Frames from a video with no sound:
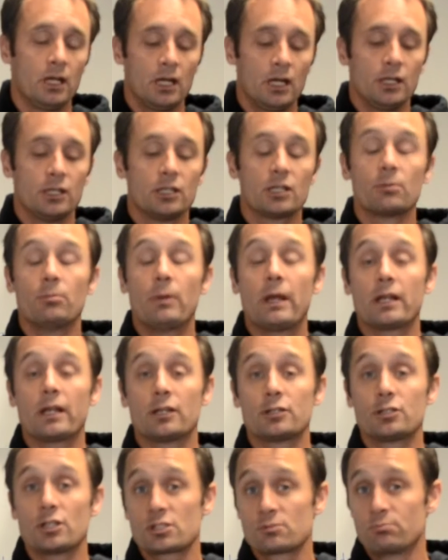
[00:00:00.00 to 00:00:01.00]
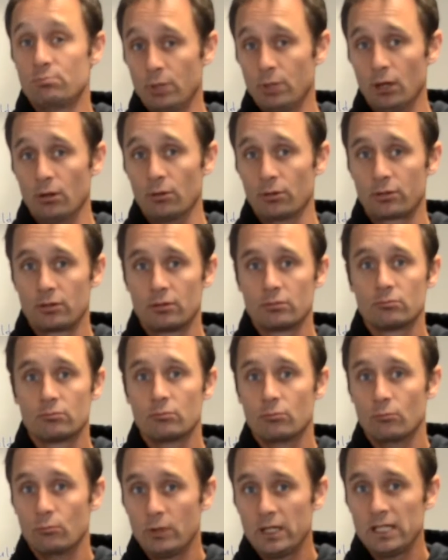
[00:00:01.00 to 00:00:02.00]
you can make it adjust both.
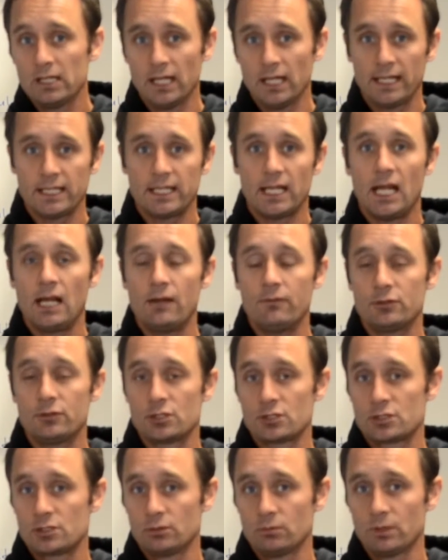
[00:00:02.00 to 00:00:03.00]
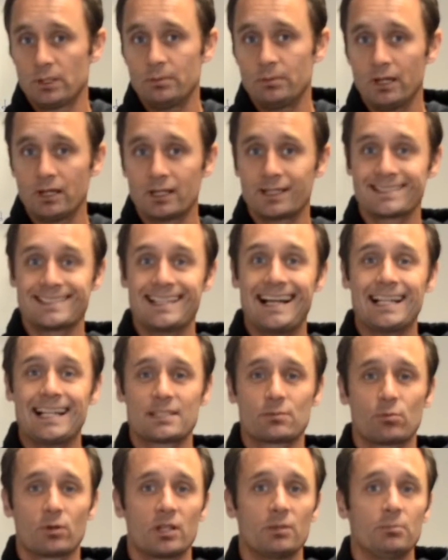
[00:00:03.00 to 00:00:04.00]
We like to have it just do rebound because that's
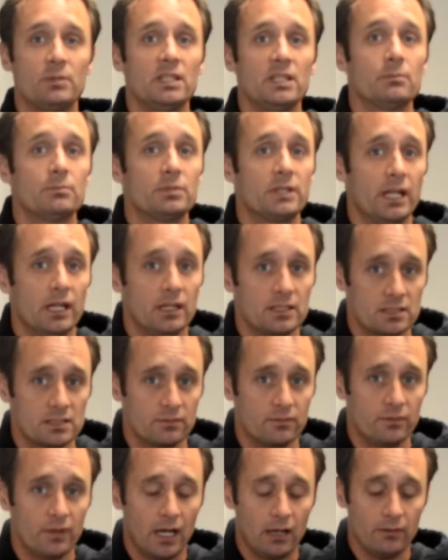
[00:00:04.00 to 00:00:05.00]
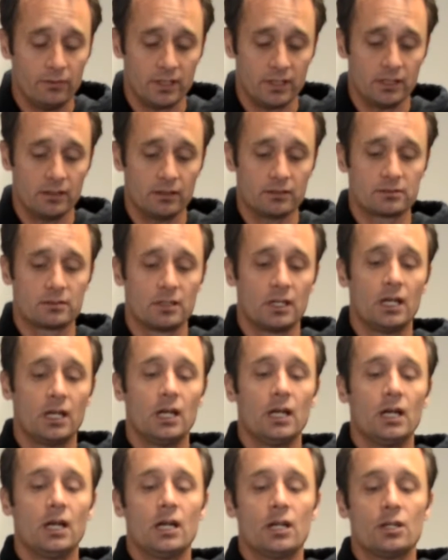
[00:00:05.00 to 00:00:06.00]
where the meat and potatoes of the valving is.
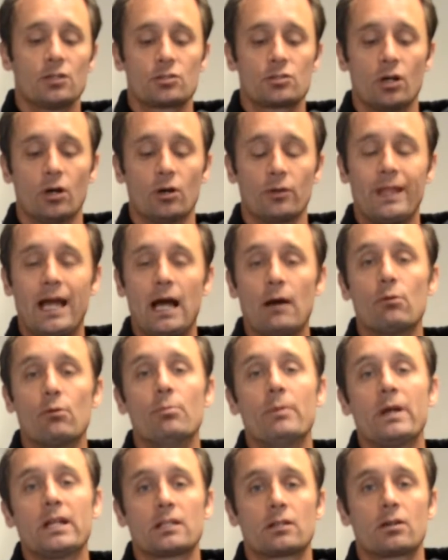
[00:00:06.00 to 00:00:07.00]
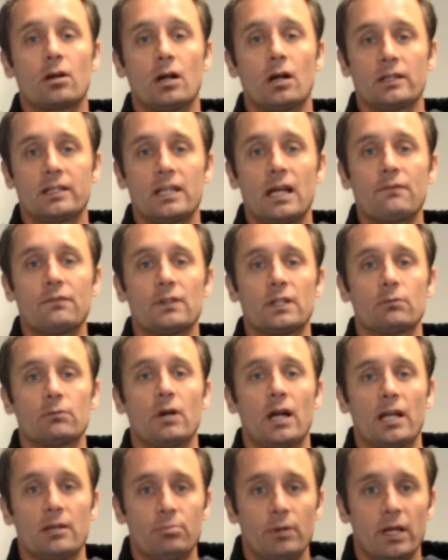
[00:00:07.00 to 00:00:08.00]
So that will make the car definitely
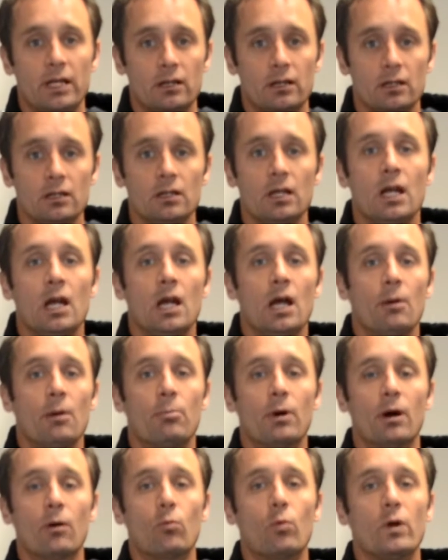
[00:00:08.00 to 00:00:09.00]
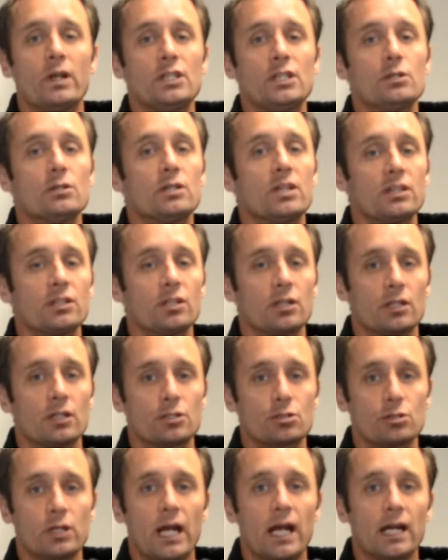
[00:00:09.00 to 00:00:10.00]
ride better. But when you get to the
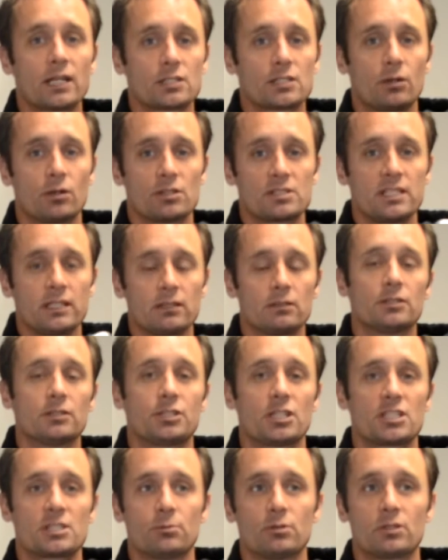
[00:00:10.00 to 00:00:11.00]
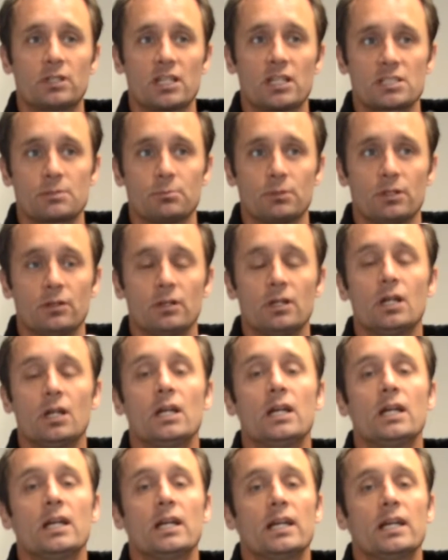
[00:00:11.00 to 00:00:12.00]
track, so a single adjustable customer
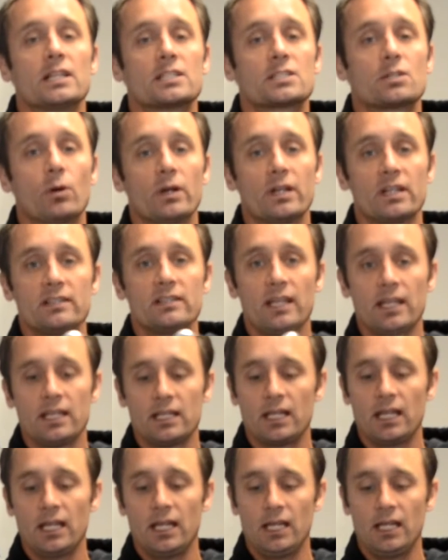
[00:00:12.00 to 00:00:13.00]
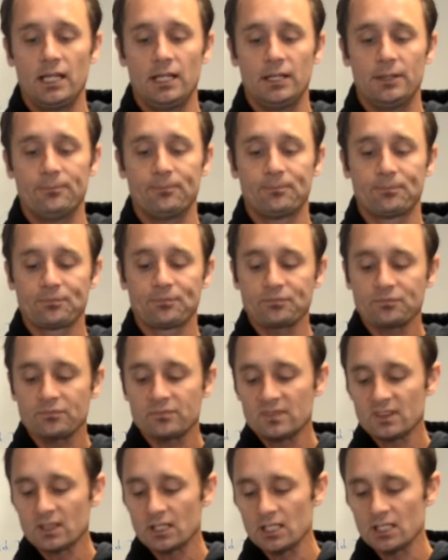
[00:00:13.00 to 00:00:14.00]
is going to take
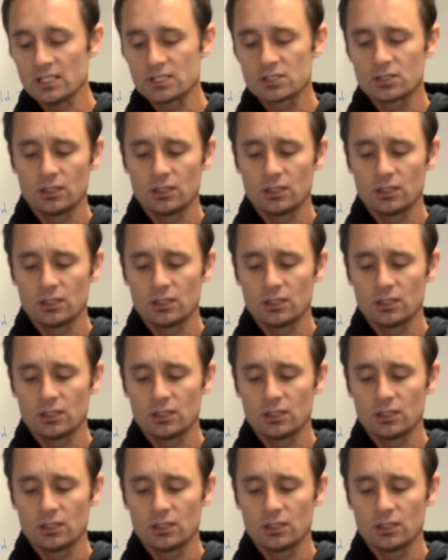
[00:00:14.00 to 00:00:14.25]
is